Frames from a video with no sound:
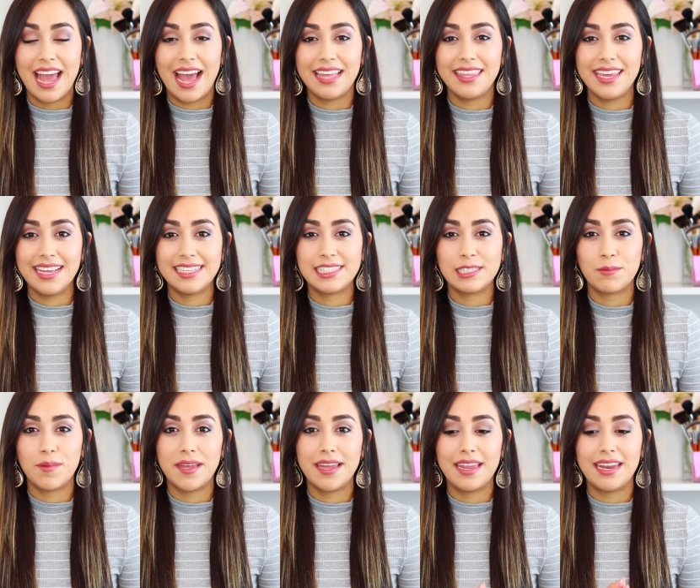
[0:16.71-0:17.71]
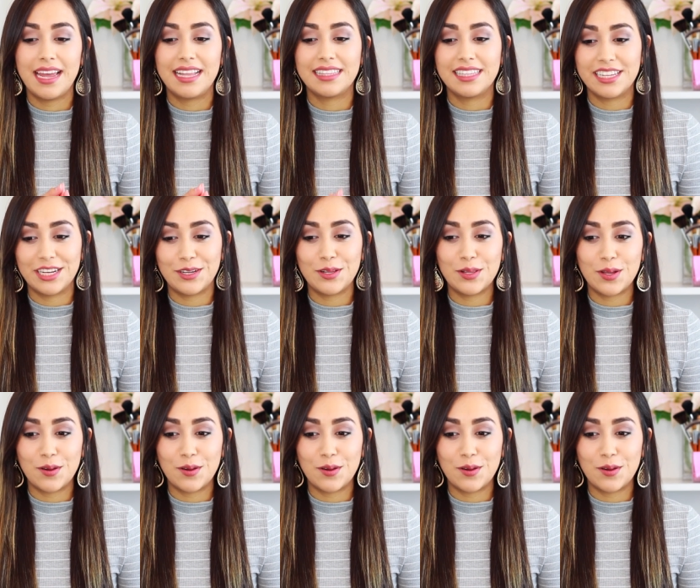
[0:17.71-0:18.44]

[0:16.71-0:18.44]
I think it's been a little